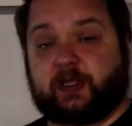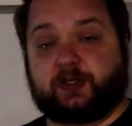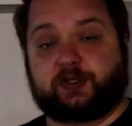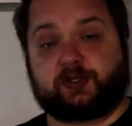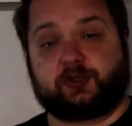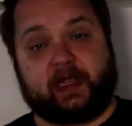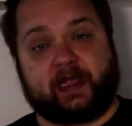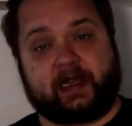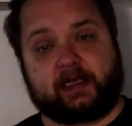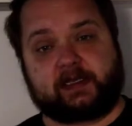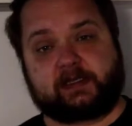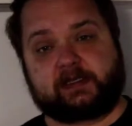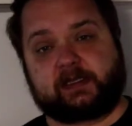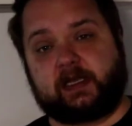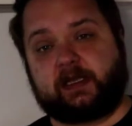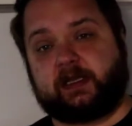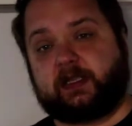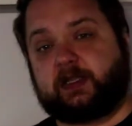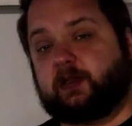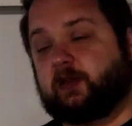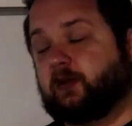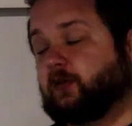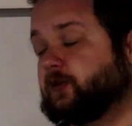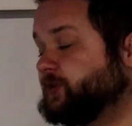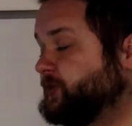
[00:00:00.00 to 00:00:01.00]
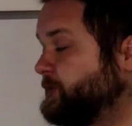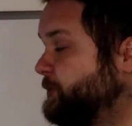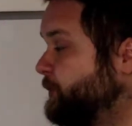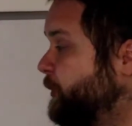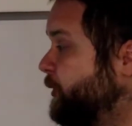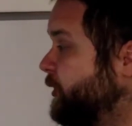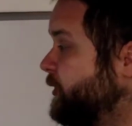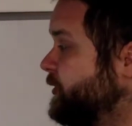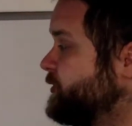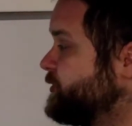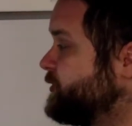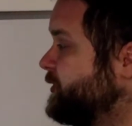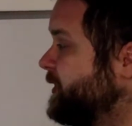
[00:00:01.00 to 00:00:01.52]
And like I said, here it's
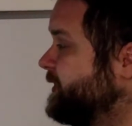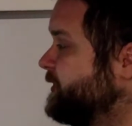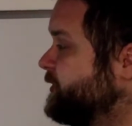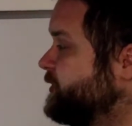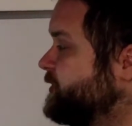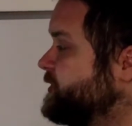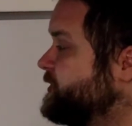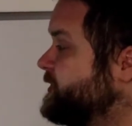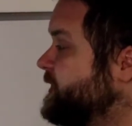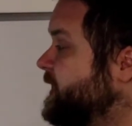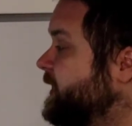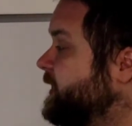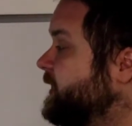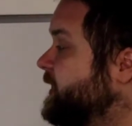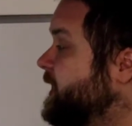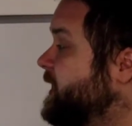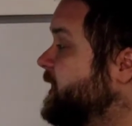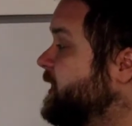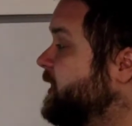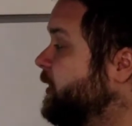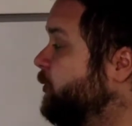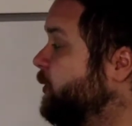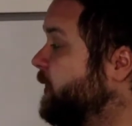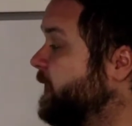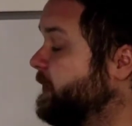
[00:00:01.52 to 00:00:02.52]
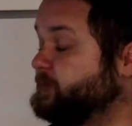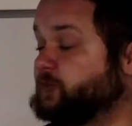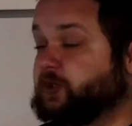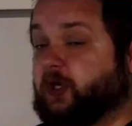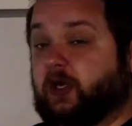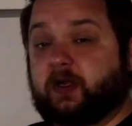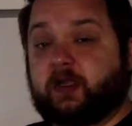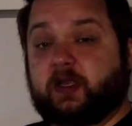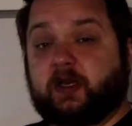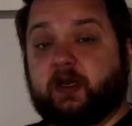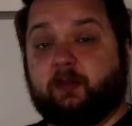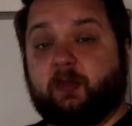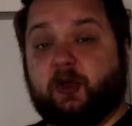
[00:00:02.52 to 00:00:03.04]
important to understand when I'm
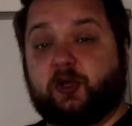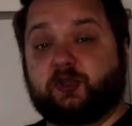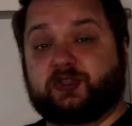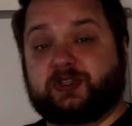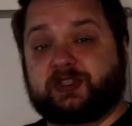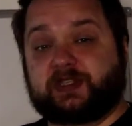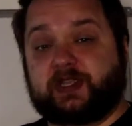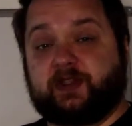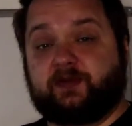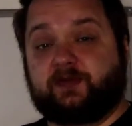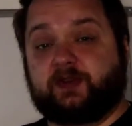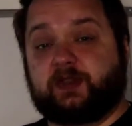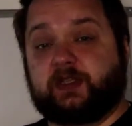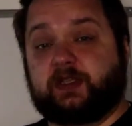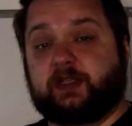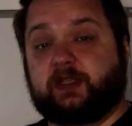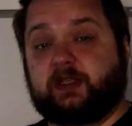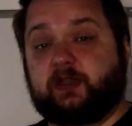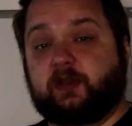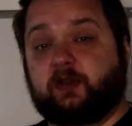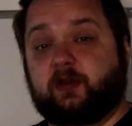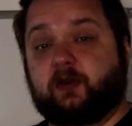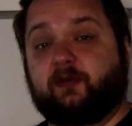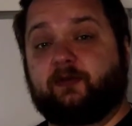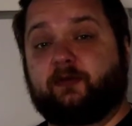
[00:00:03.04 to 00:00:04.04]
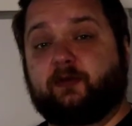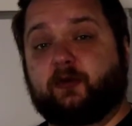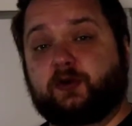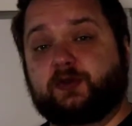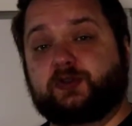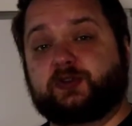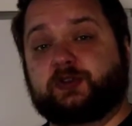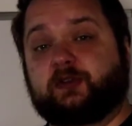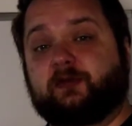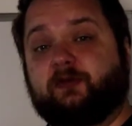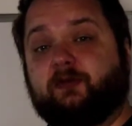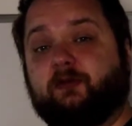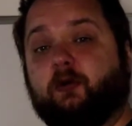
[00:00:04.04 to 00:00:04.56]
talking about safety here,
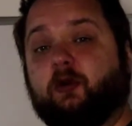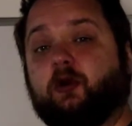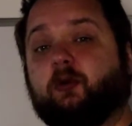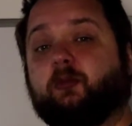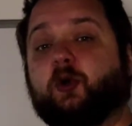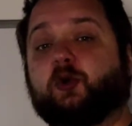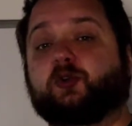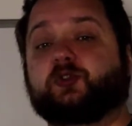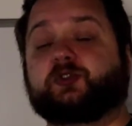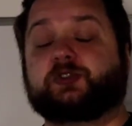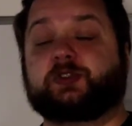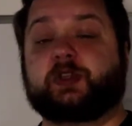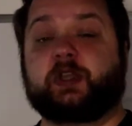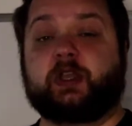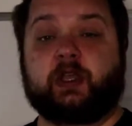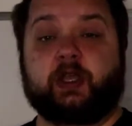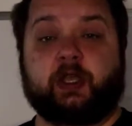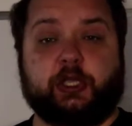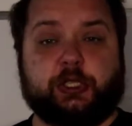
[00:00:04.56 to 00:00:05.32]
first and foremost,